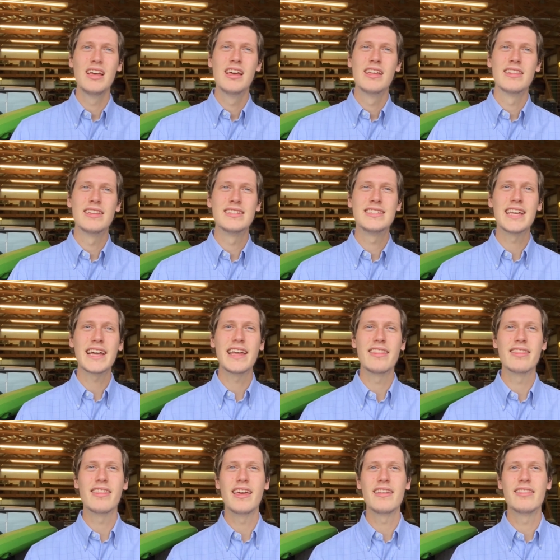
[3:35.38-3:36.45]
The
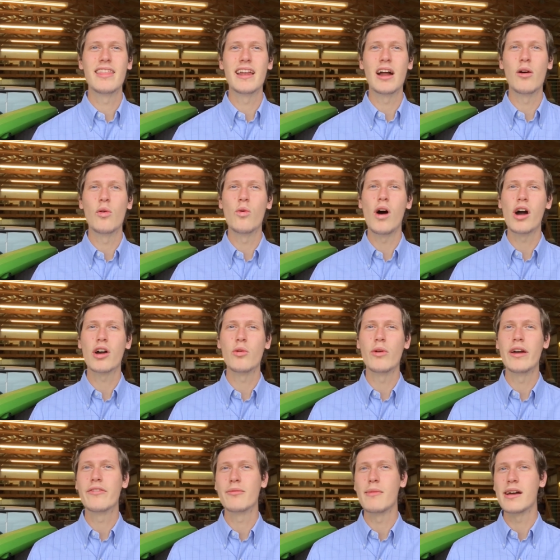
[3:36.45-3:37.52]
second thing that I'll walk
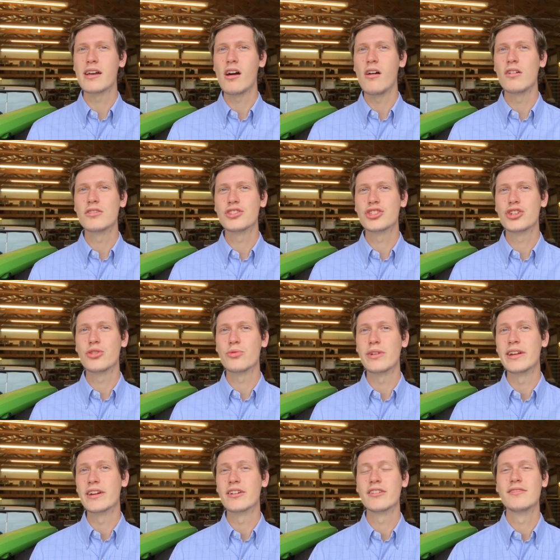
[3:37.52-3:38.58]
away from my college
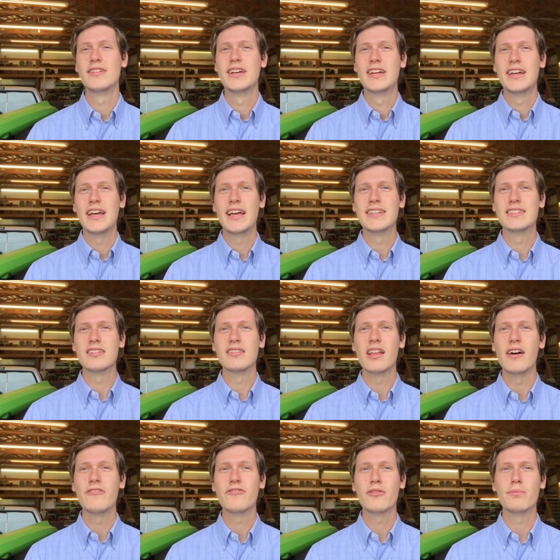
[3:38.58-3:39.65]
career is a
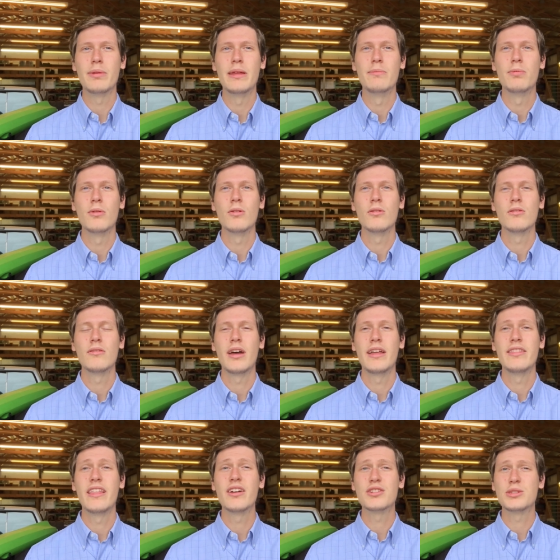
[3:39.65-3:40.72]
love for people
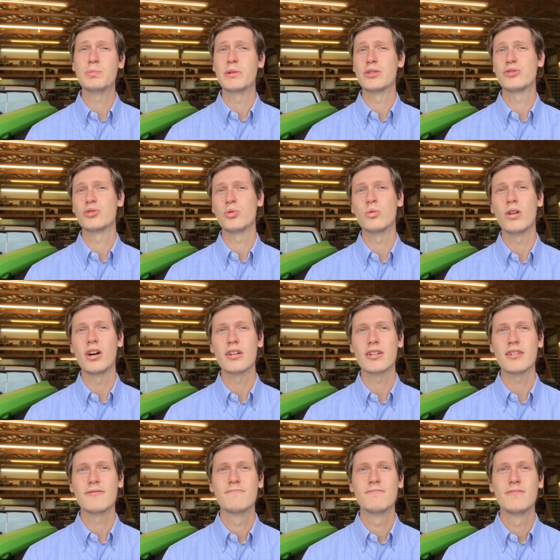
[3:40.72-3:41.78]
and their spiritual walk.
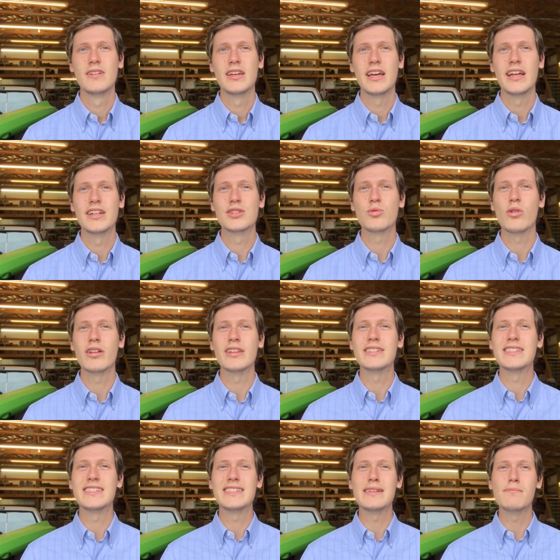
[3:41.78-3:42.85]
It is one of the
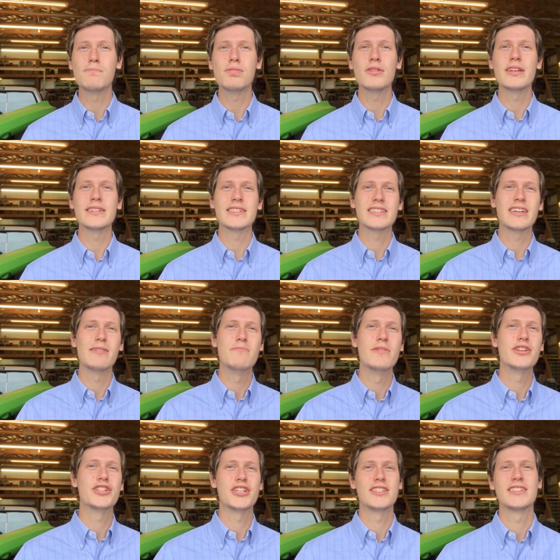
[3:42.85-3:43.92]
simplest
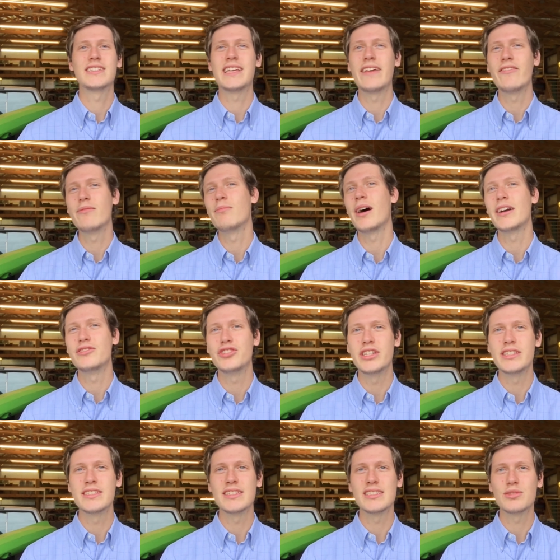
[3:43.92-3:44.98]
commissions given by
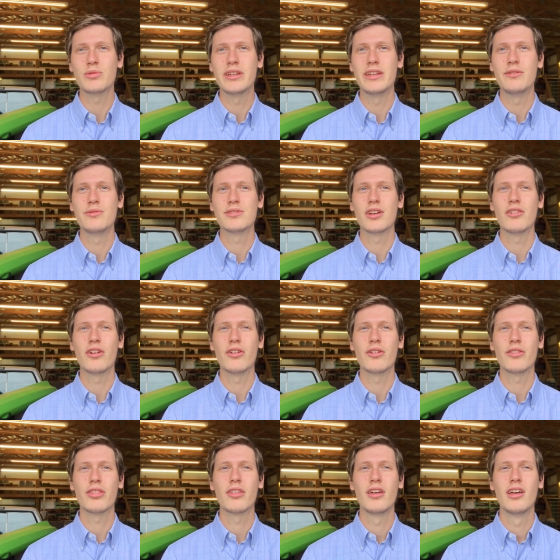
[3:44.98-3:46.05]
Jesus when He was on
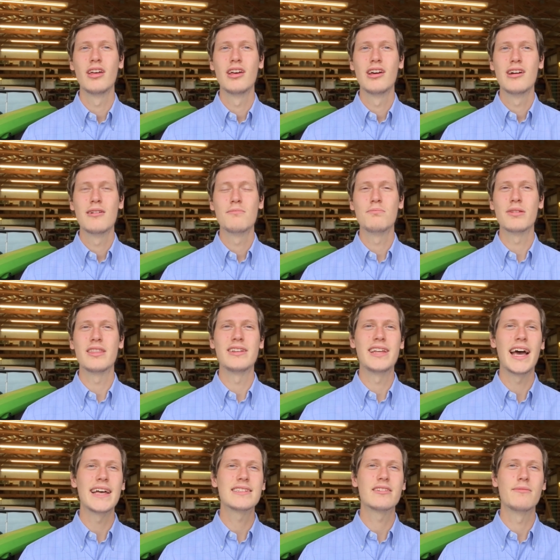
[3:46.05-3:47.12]
earth, but the
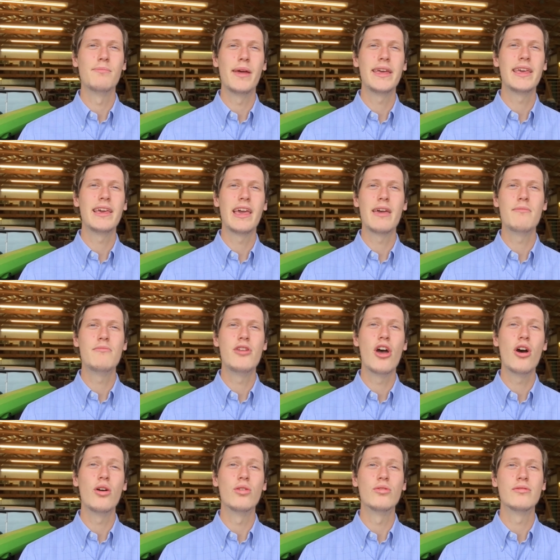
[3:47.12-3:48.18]
task of making Him
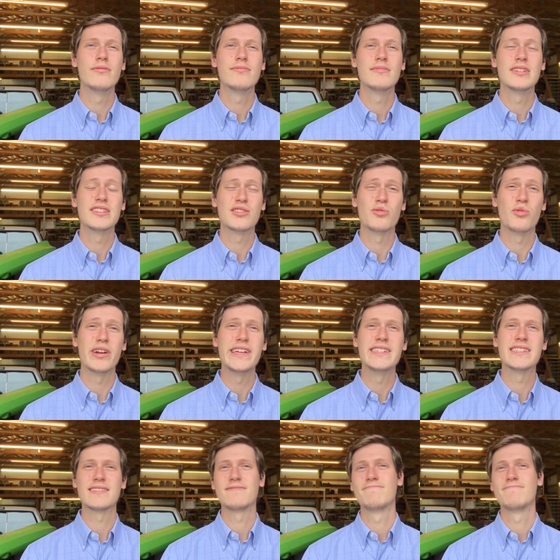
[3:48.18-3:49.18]
known is great.